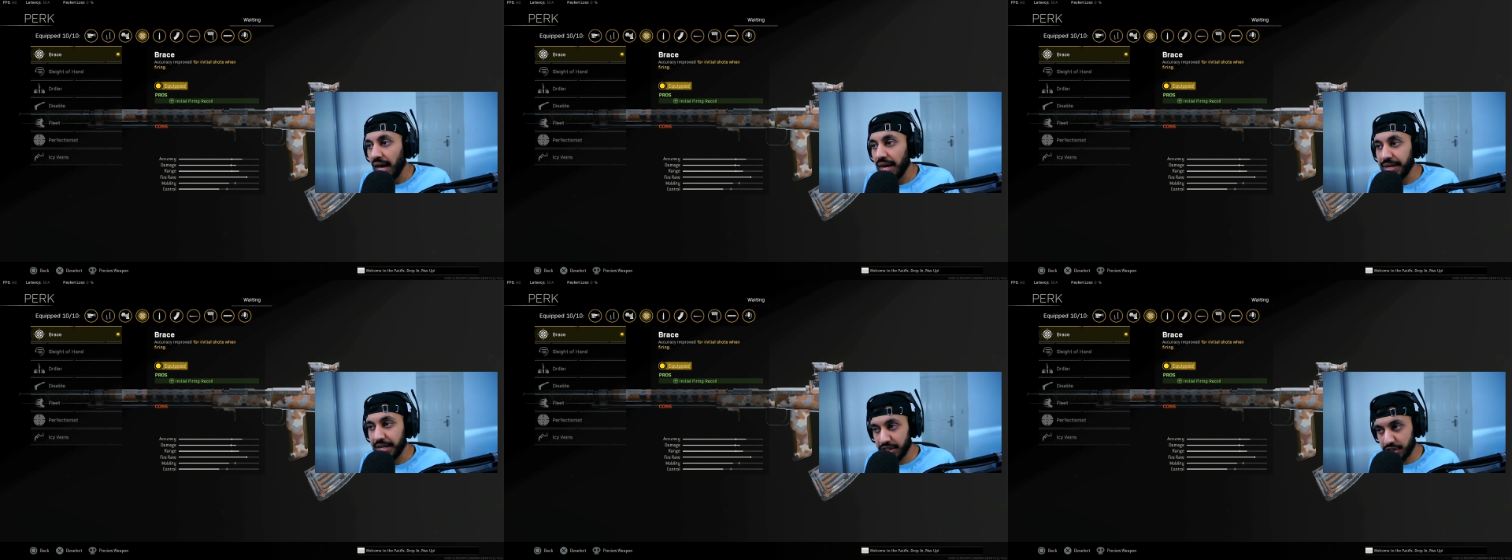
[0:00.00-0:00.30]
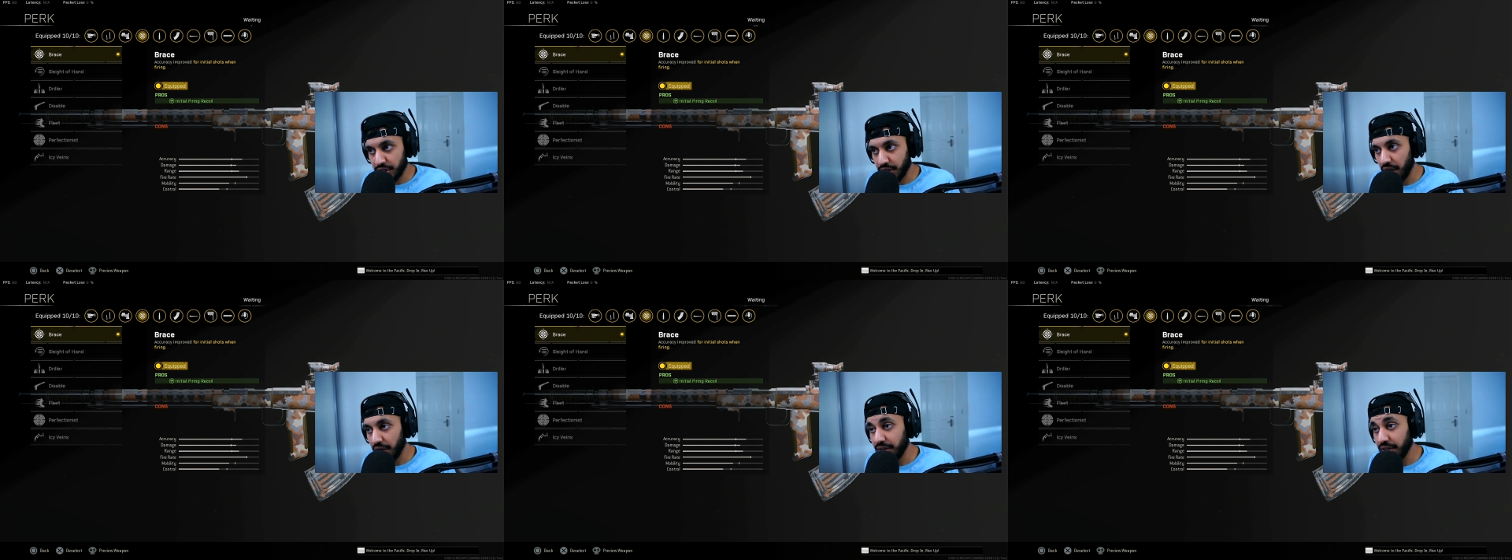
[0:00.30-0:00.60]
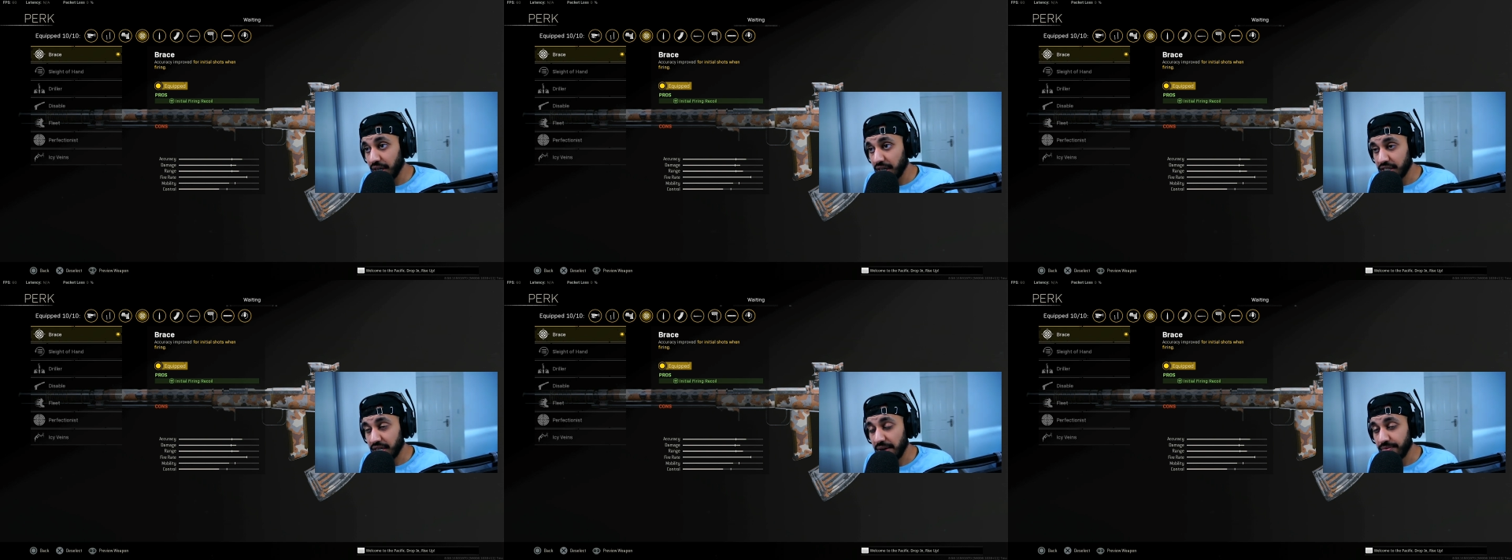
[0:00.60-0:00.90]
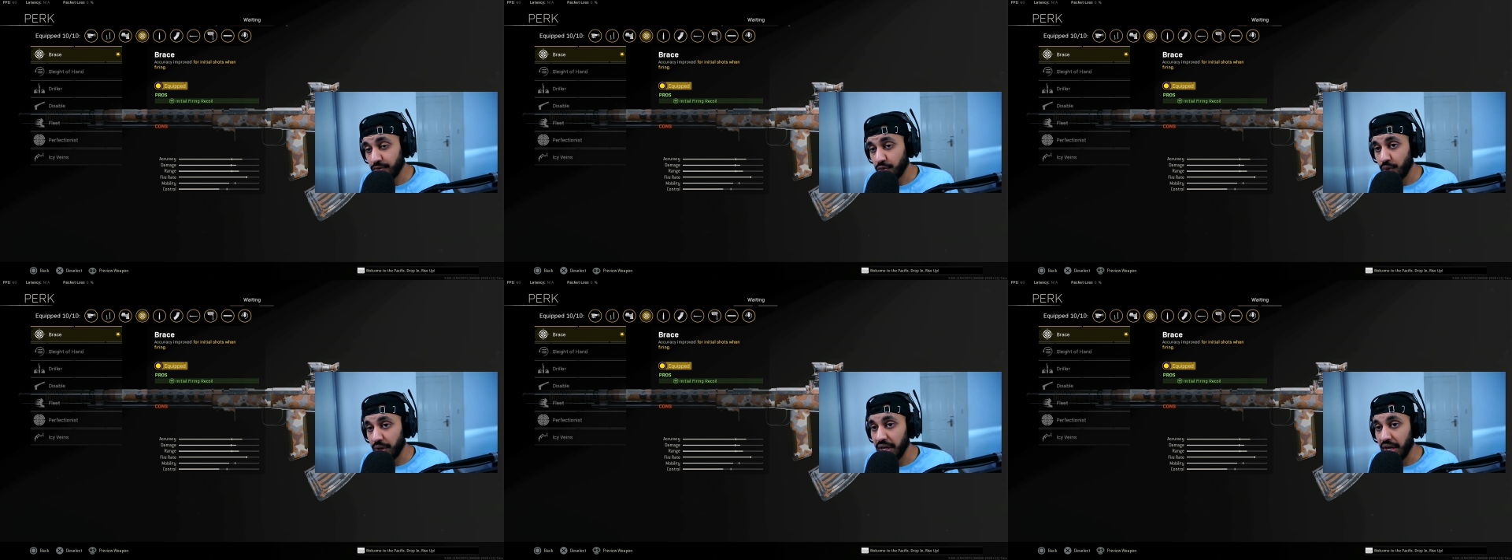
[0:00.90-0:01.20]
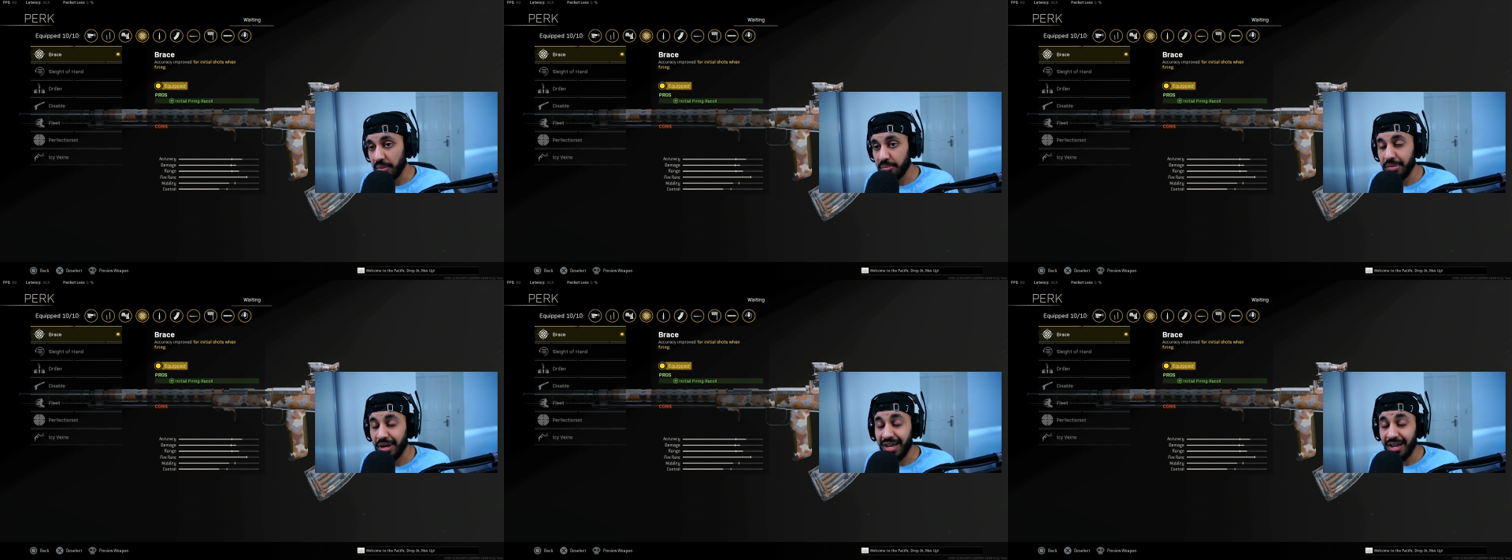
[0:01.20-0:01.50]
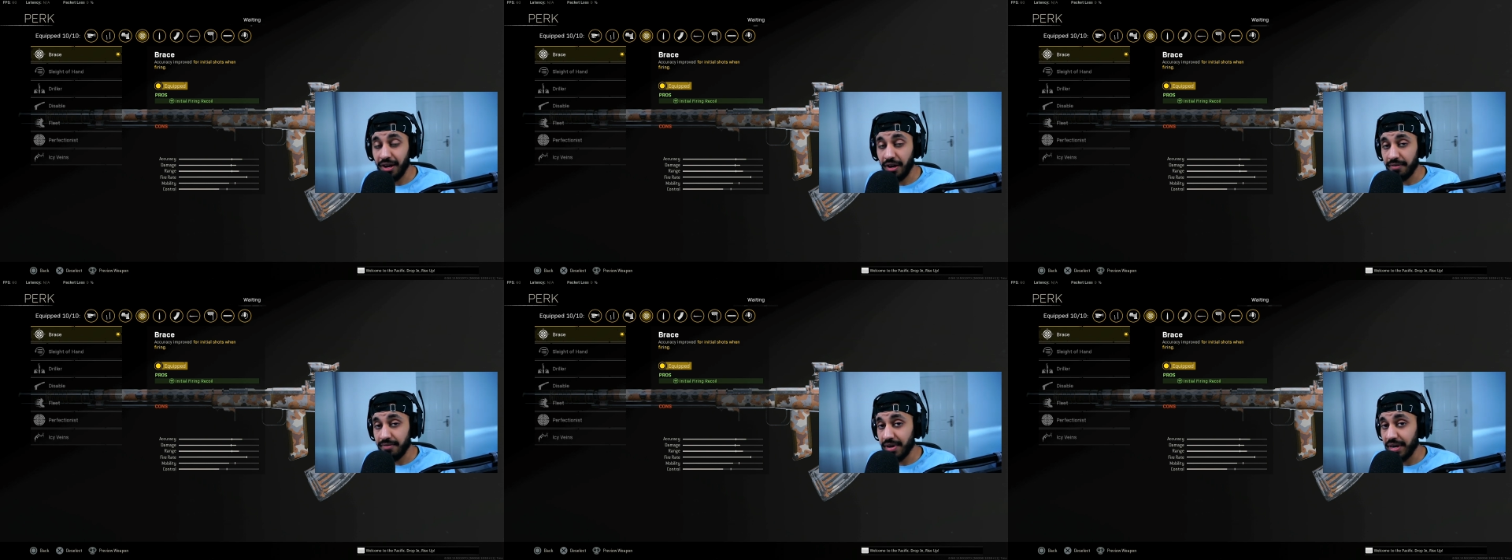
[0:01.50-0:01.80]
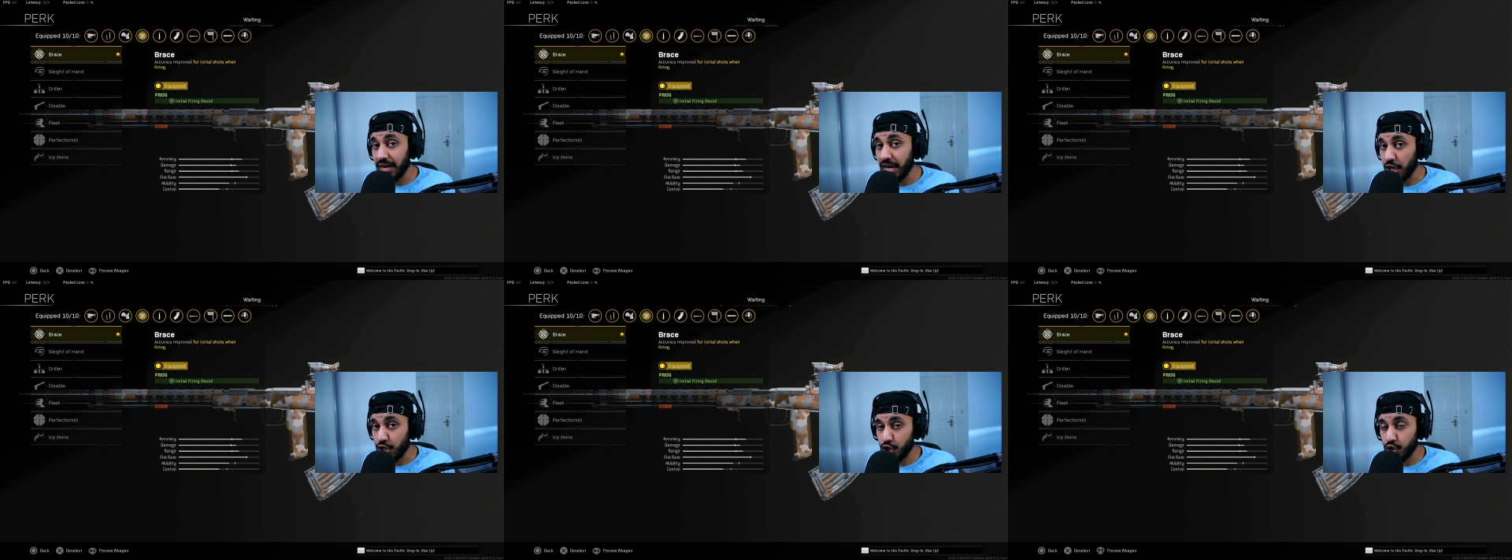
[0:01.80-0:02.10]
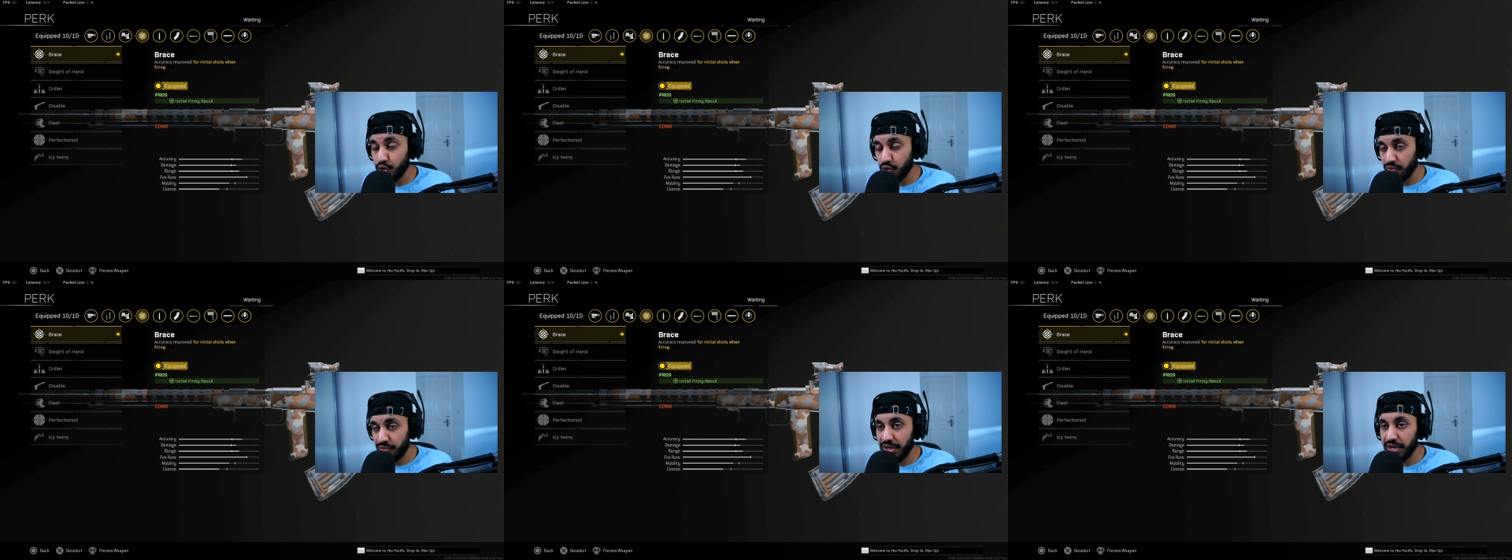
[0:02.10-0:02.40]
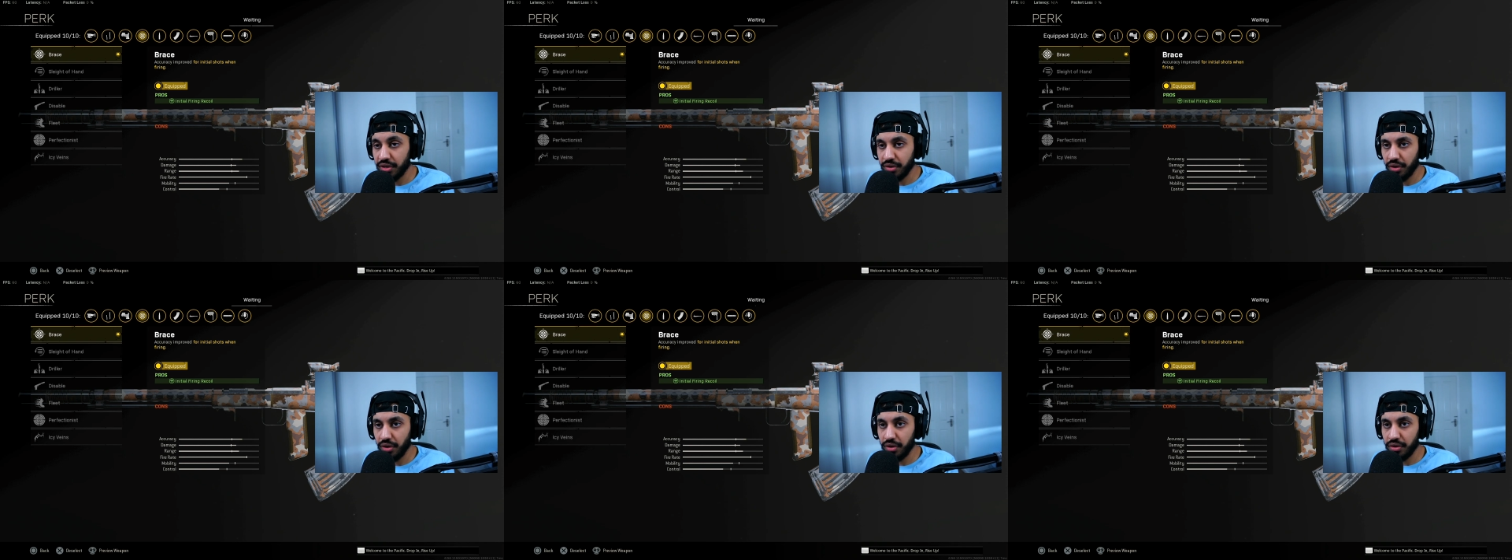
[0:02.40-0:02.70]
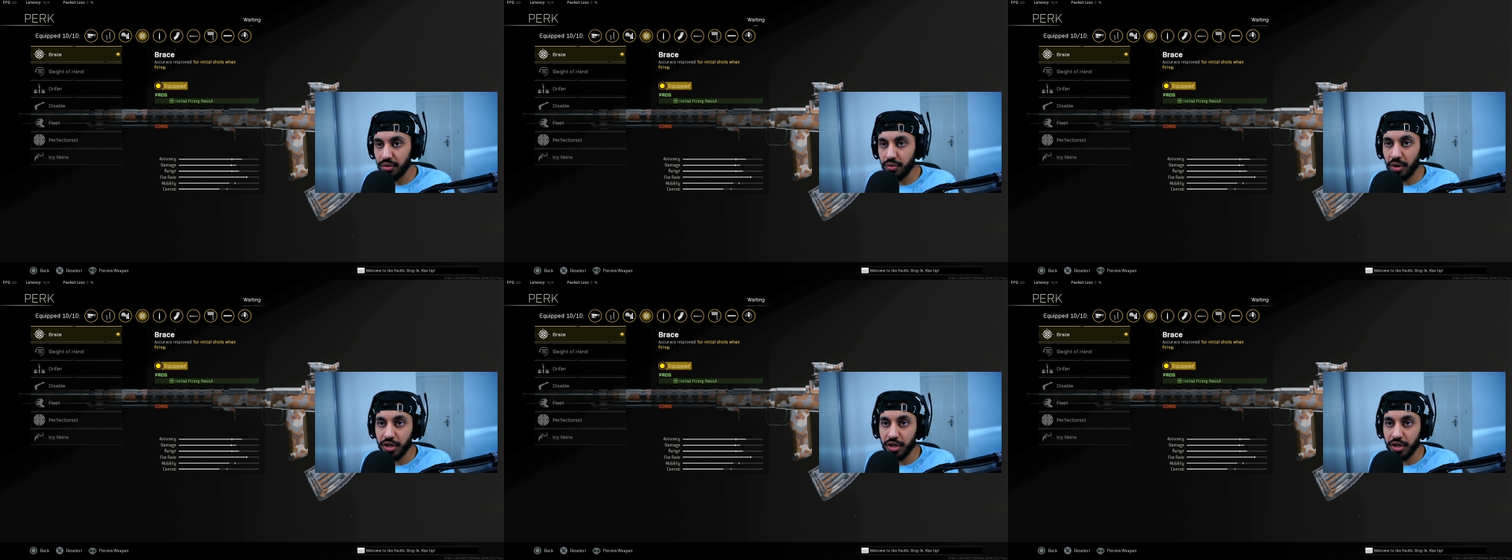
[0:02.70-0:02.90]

and this gun does have quite a bit of initial recoil.